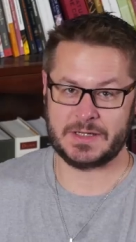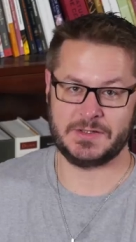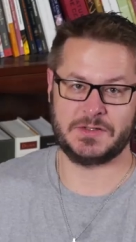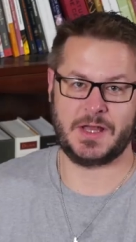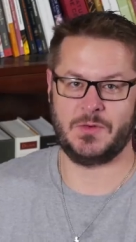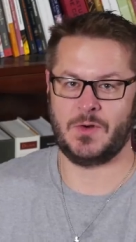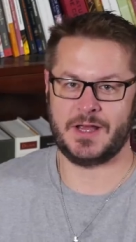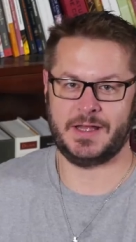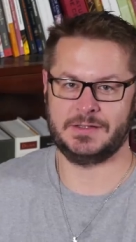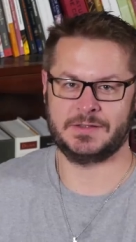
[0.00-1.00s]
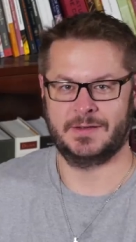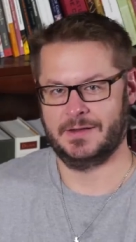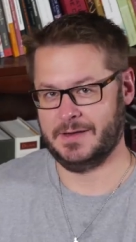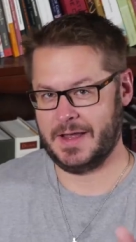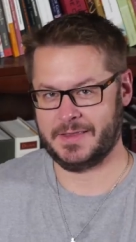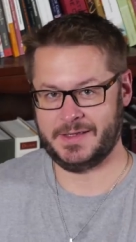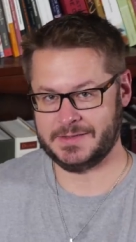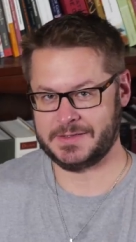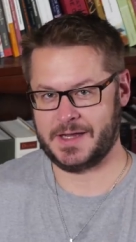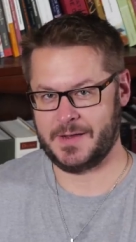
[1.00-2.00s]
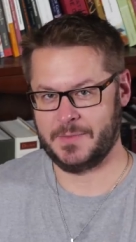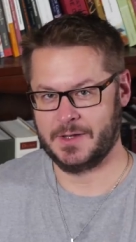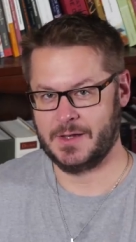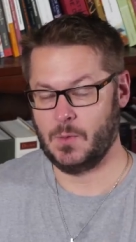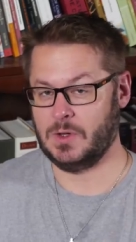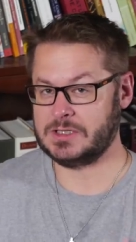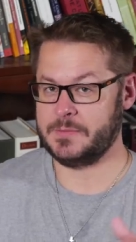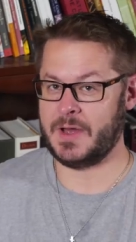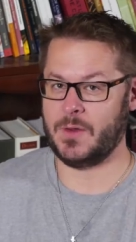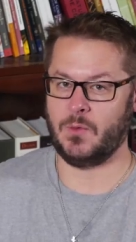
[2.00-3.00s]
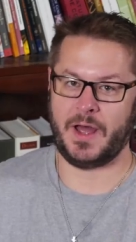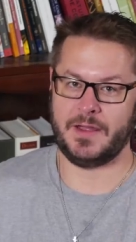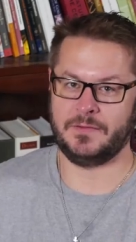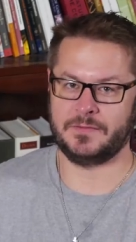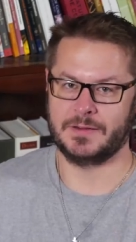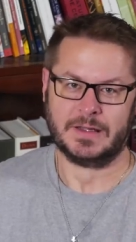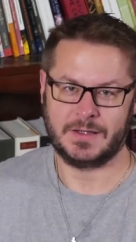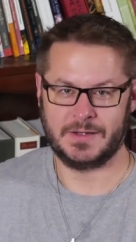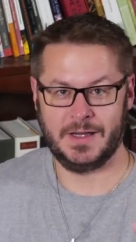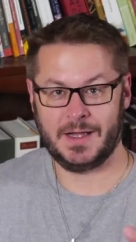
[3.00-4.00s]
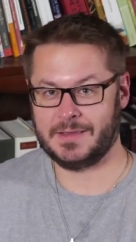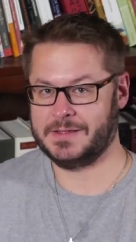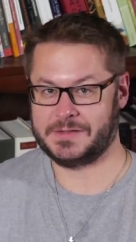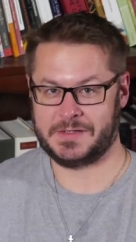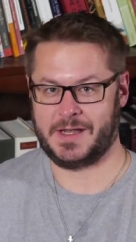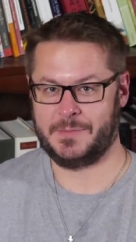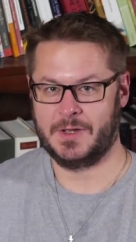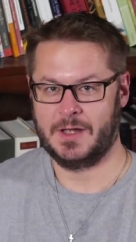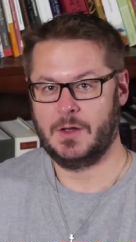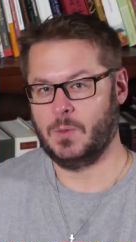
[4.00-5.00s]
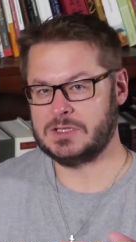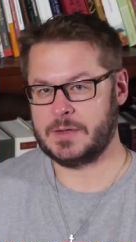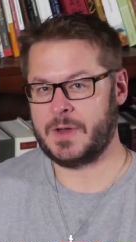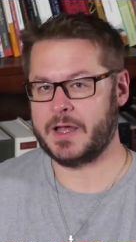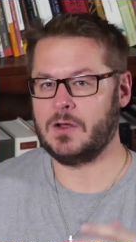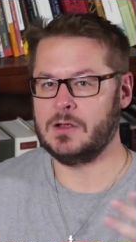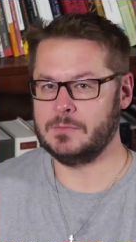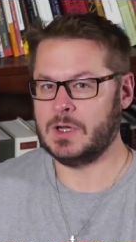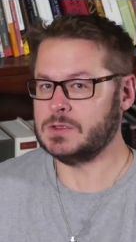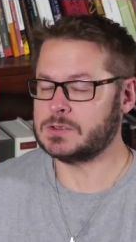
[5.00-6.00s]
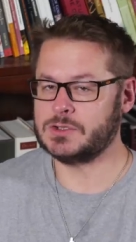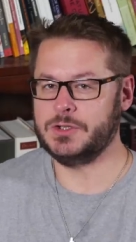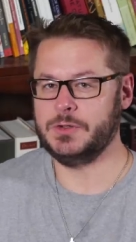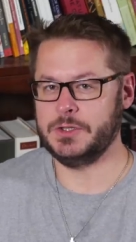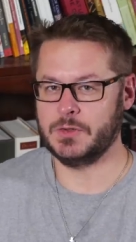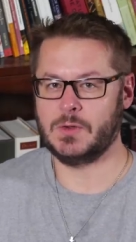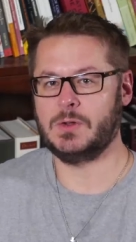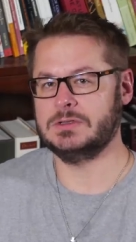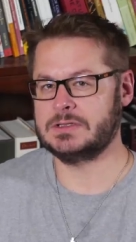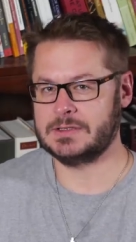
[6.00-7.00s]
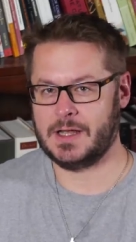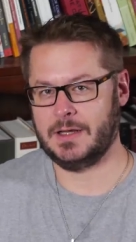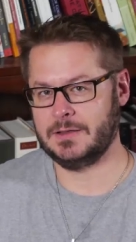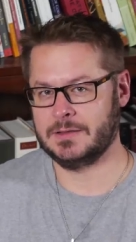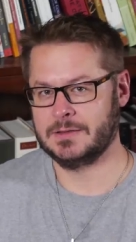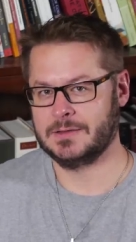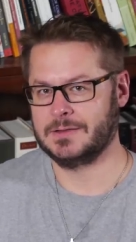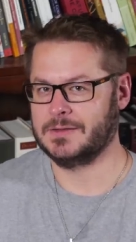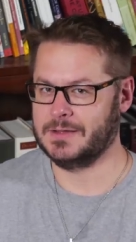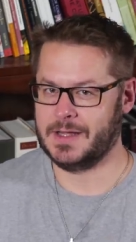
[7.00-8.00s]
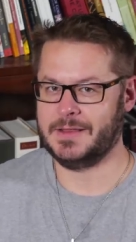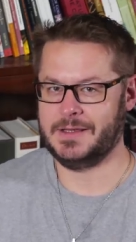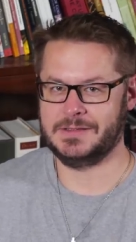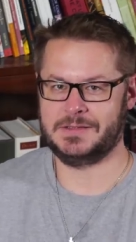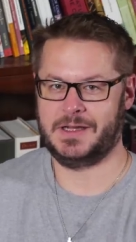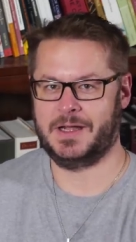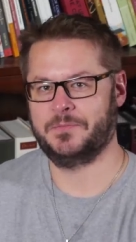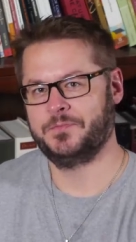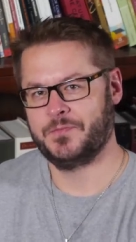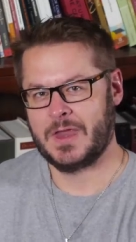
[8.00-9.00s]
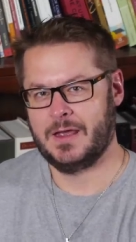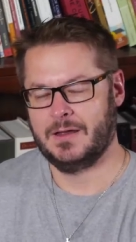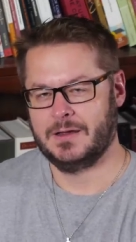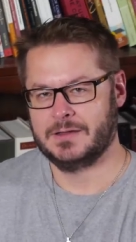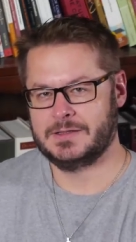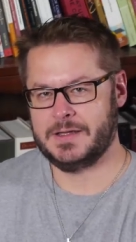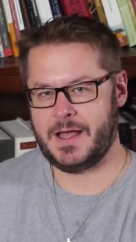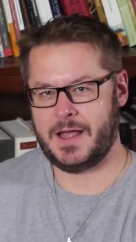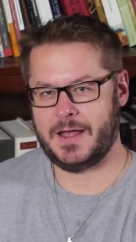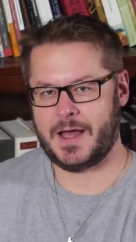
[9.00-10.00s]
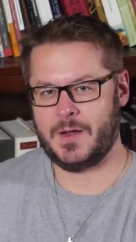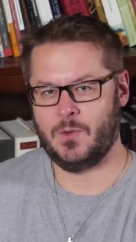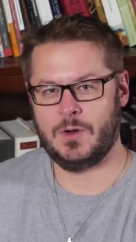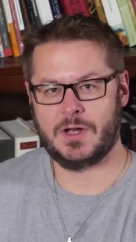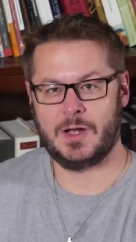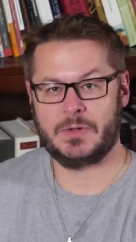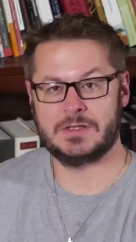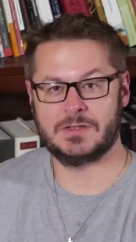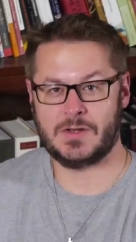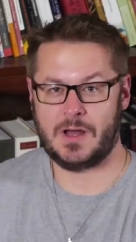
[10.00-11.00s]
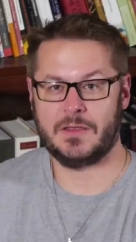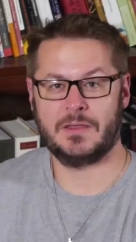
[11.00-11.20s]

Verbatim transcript: it a sunrise? Not this time. Was it my wife? Not this time. Was it my almost two year old son? Not this time. Today, I woke up and saw